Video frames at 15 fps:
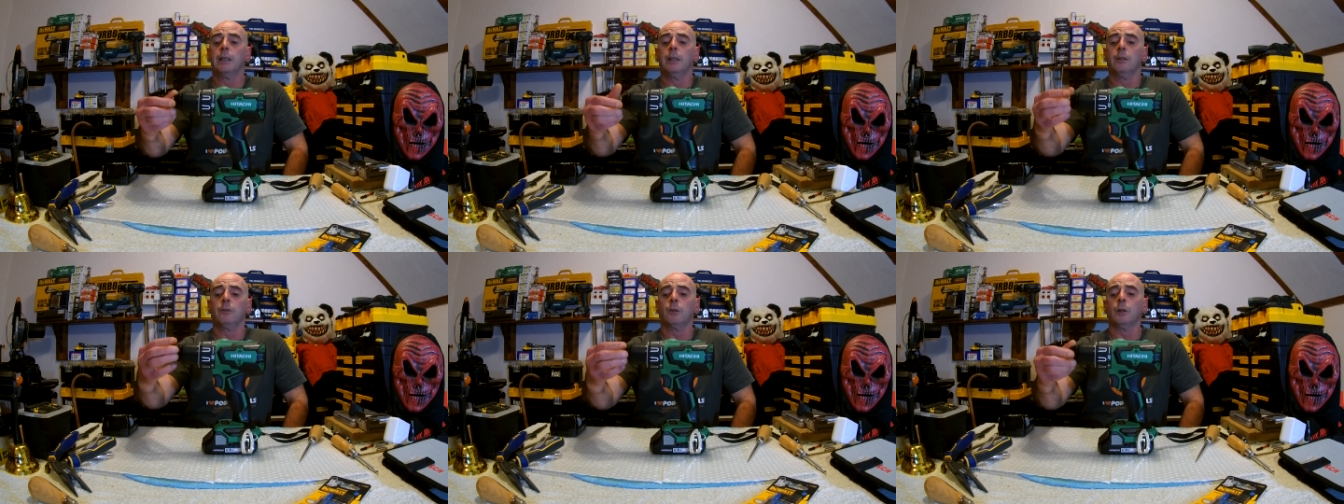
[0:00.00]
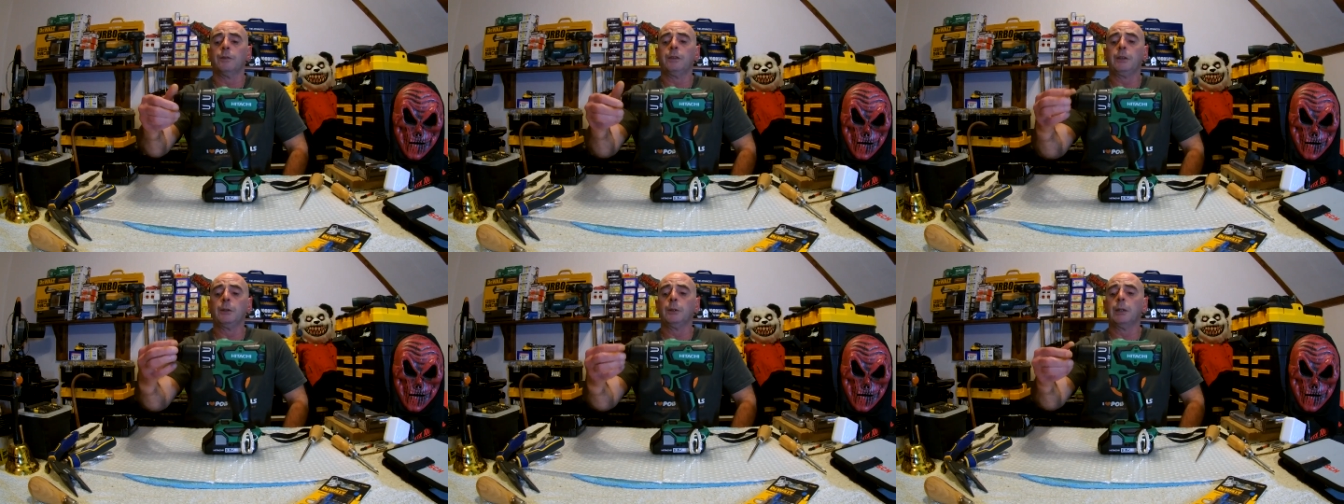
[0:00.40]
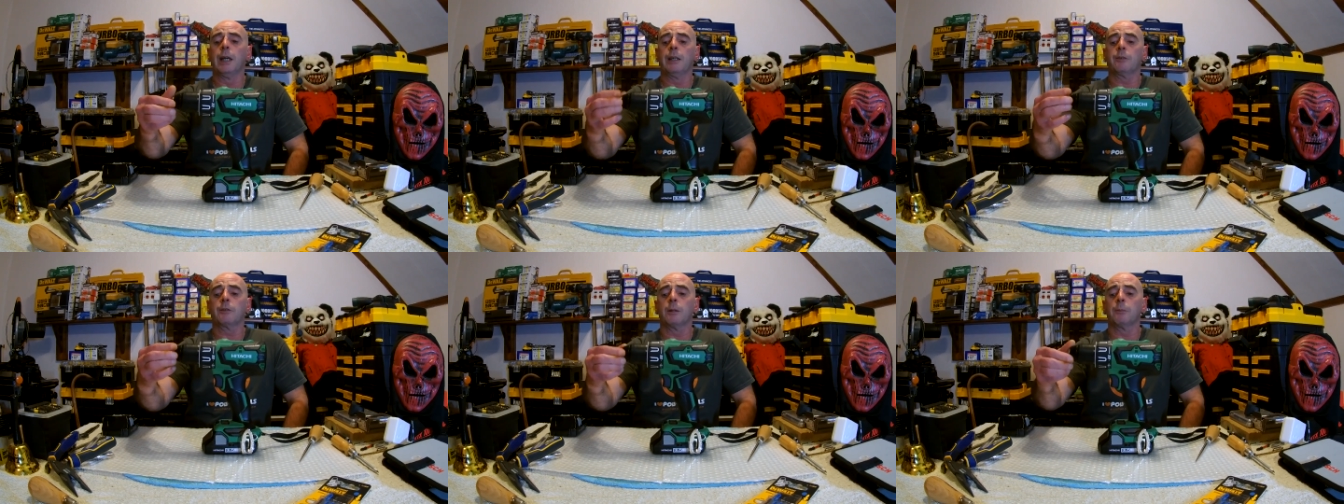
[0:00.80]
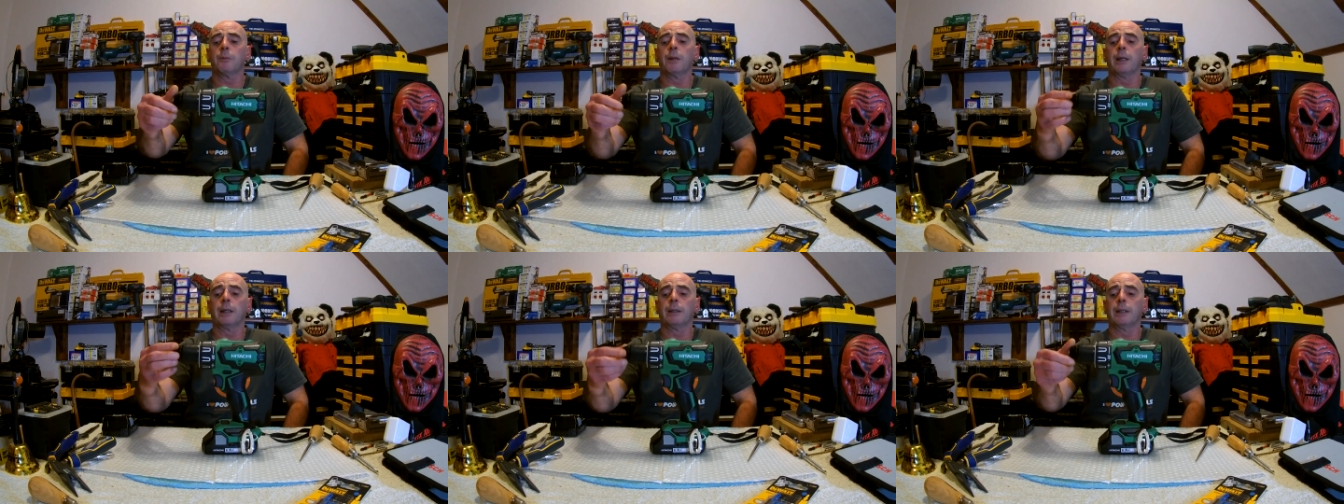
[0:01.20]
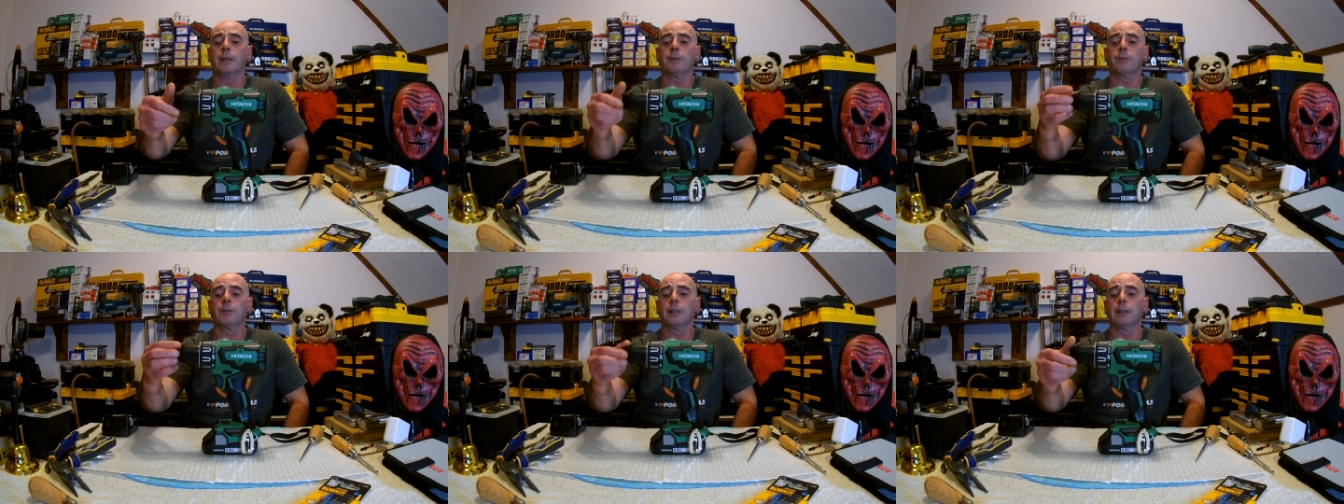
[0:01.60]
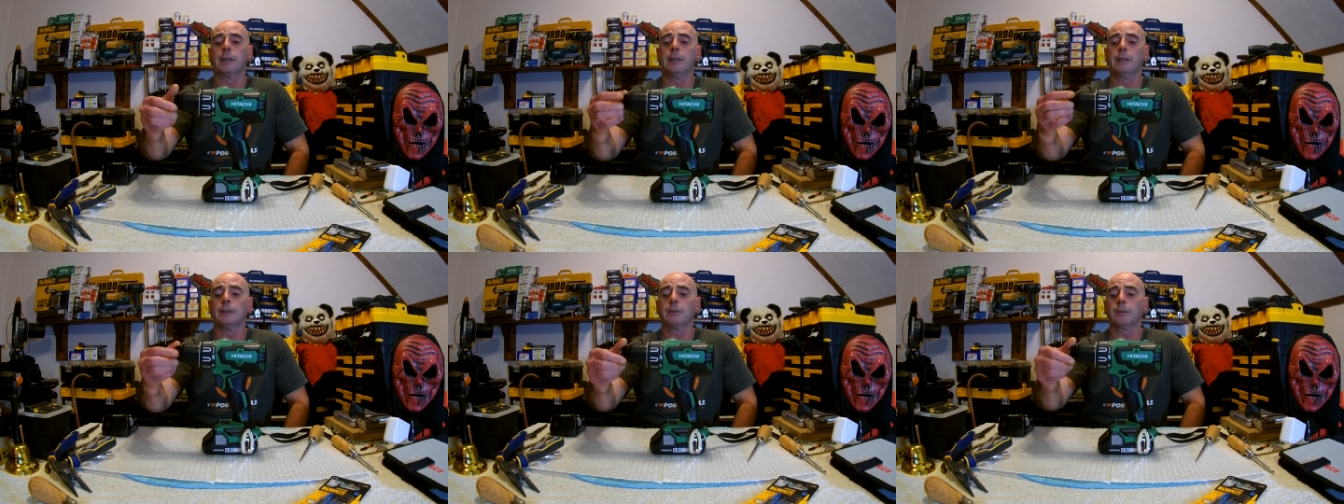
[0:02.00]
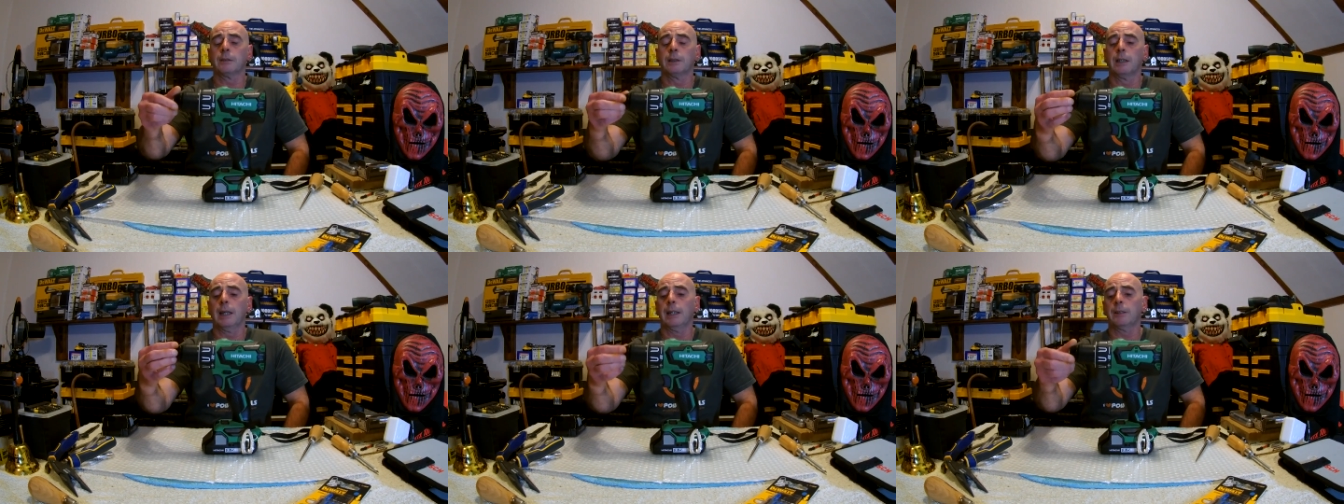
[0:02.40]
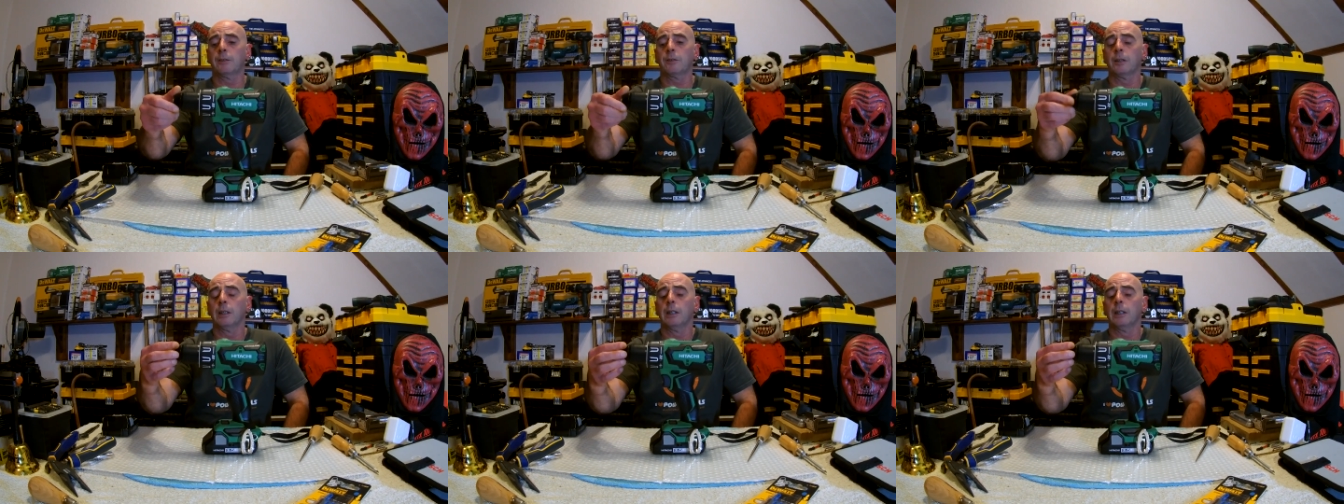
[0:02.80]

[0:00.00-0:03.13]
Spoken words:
So if you do hit something and this thing here hits,